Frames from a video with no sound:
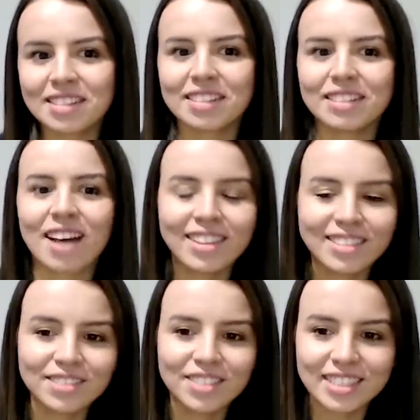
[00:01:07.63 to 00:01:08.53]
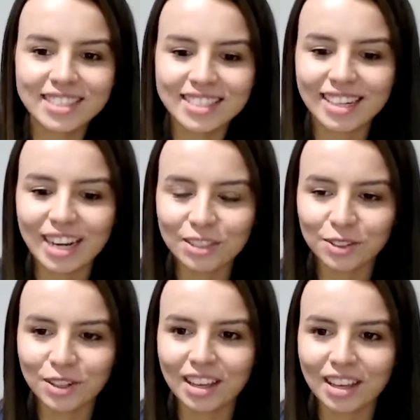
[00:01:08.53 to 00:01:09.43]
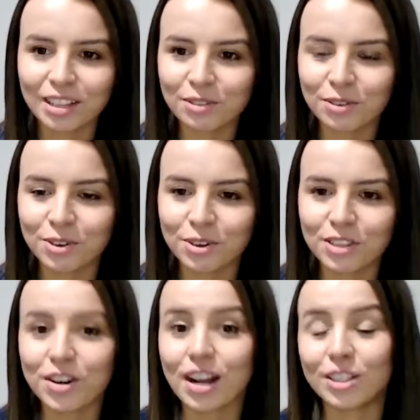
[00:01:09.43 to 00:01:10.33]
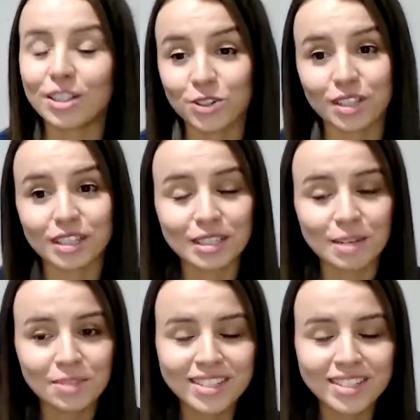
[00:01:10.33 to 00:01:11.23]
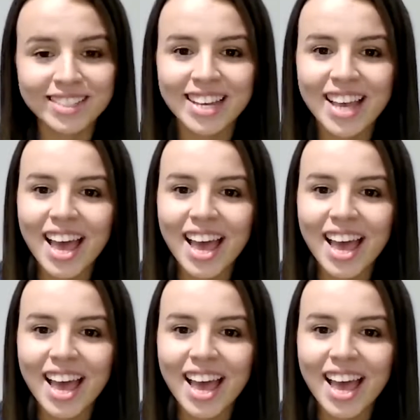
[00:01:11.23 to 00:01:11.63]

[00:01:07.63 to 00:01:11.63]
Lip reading: activist and advocate for intercultural acceptance.